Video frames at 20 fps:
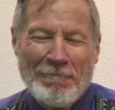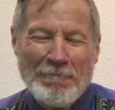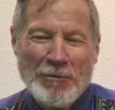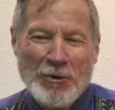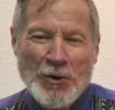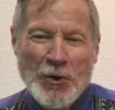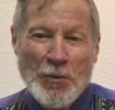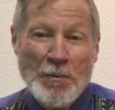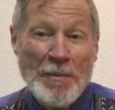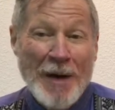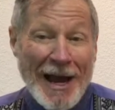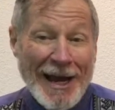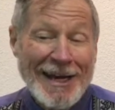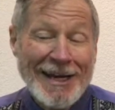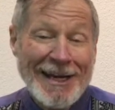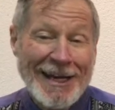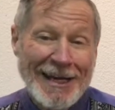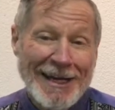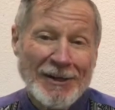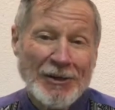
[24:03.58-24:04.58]
You may
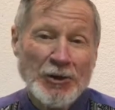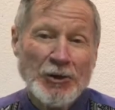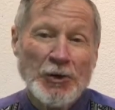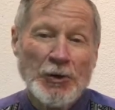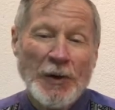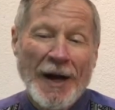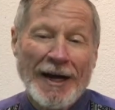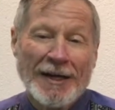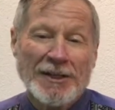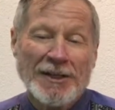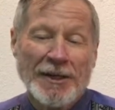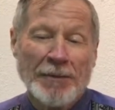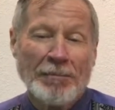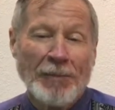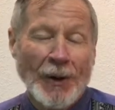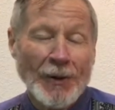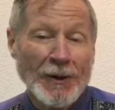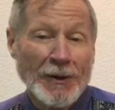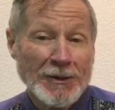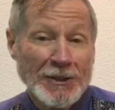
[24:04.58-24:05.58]
need to actually
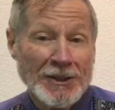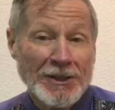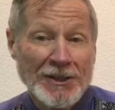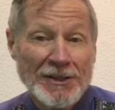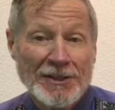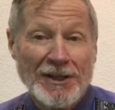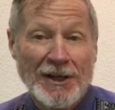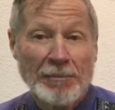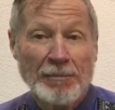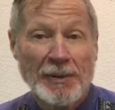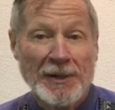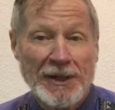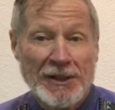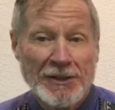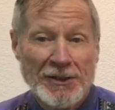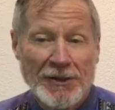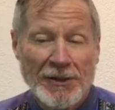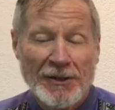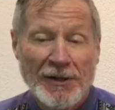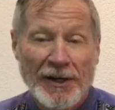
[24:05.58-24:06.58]
purchase a
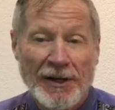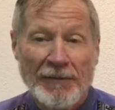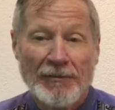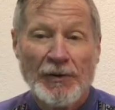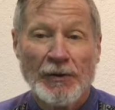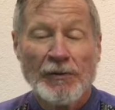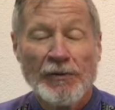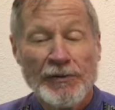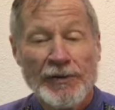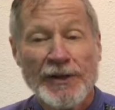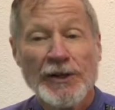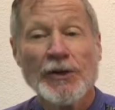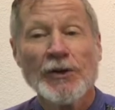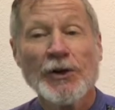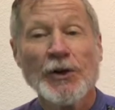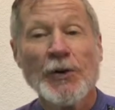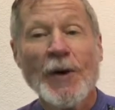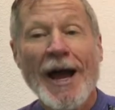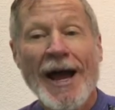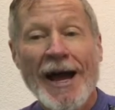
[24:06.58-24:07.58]
picture if you feel
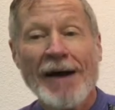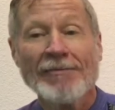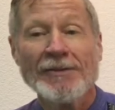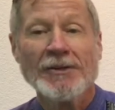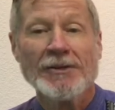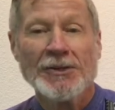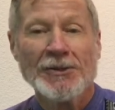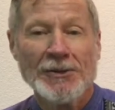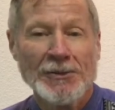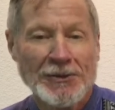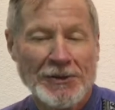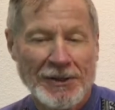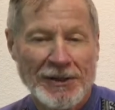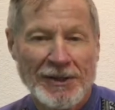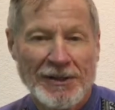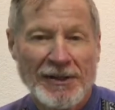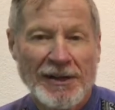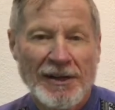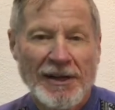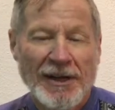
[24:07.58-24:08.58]
you have to use it,
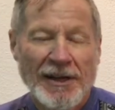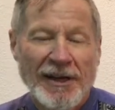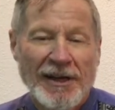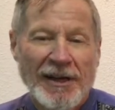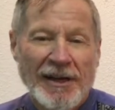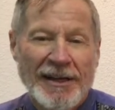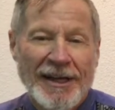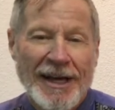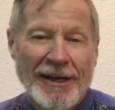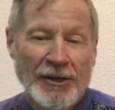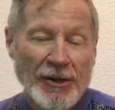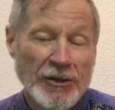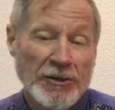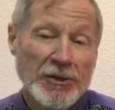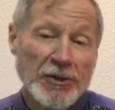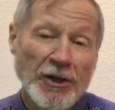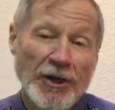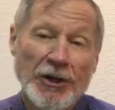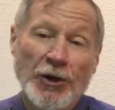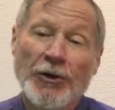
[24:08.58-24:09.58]
yet
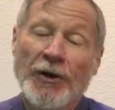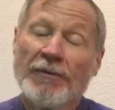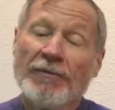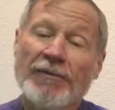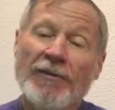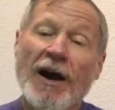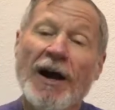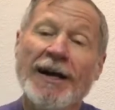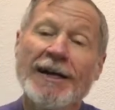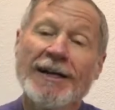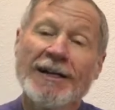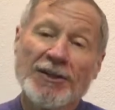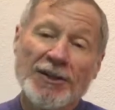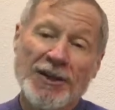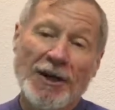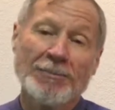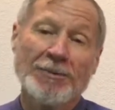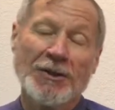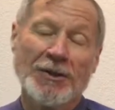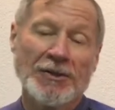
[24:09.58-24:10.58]
usually you can find a
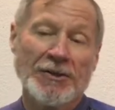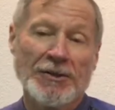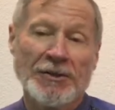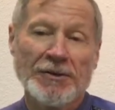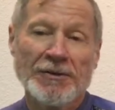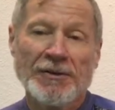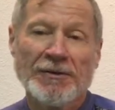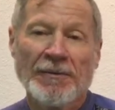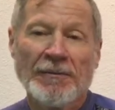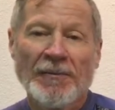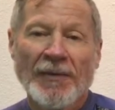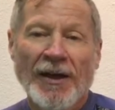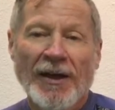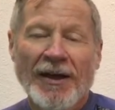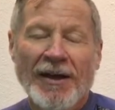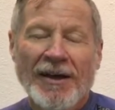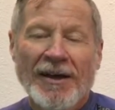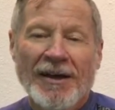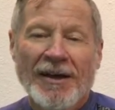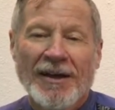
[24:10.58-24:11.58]
substitute.
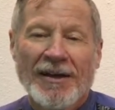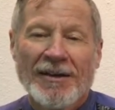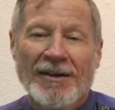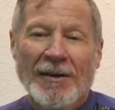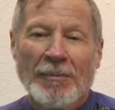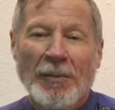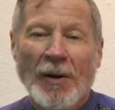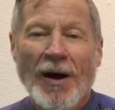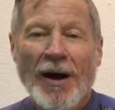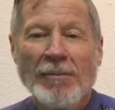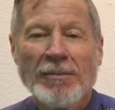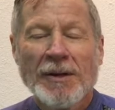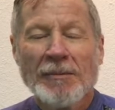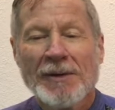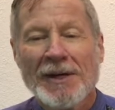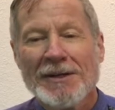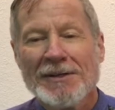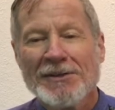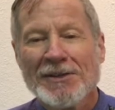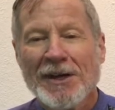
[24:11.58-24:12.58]
The problem
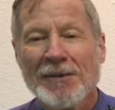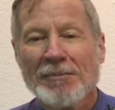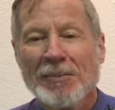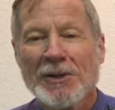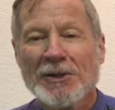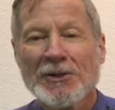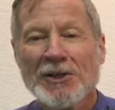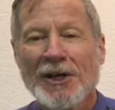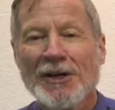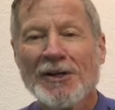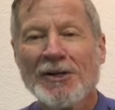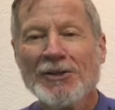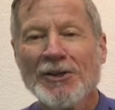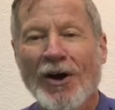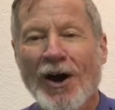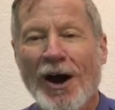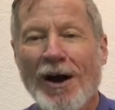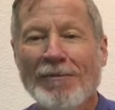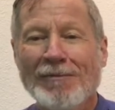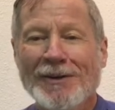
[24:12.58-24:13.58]
is that presenters
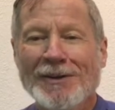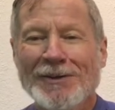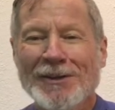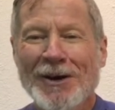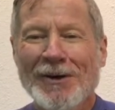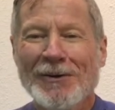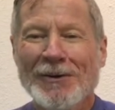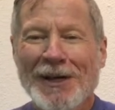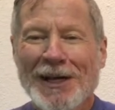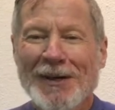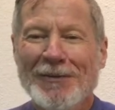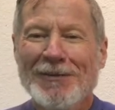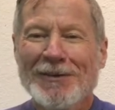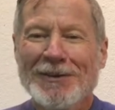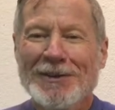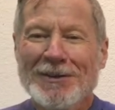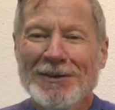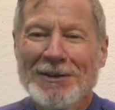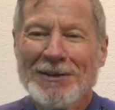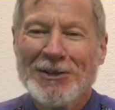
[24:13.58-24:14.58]
often don't
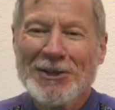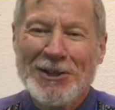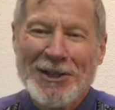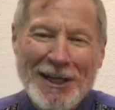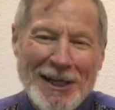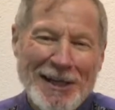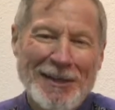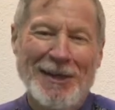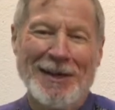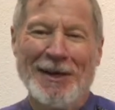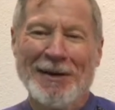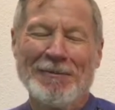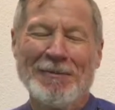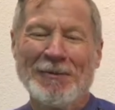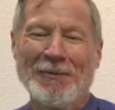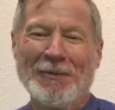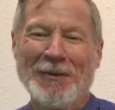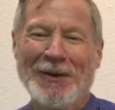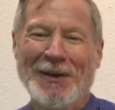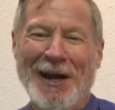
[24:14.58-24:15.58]
even see them
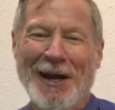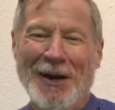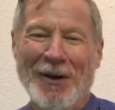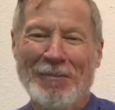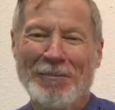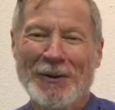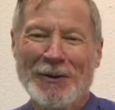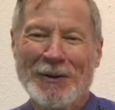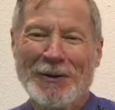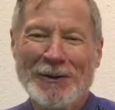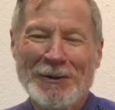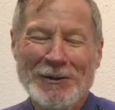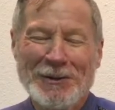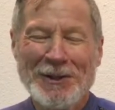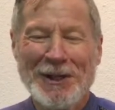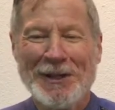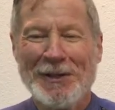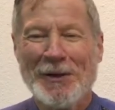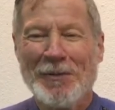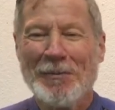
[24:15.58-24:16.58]
when they are
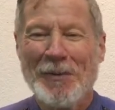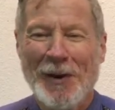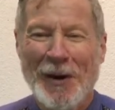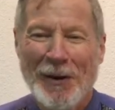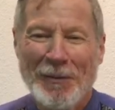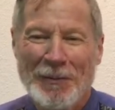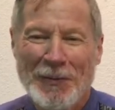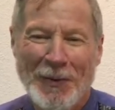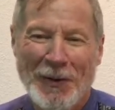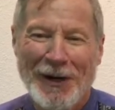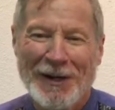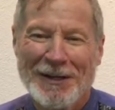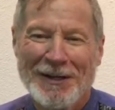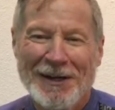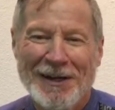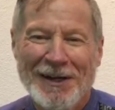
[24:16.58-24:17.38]
producing their PowerPoint.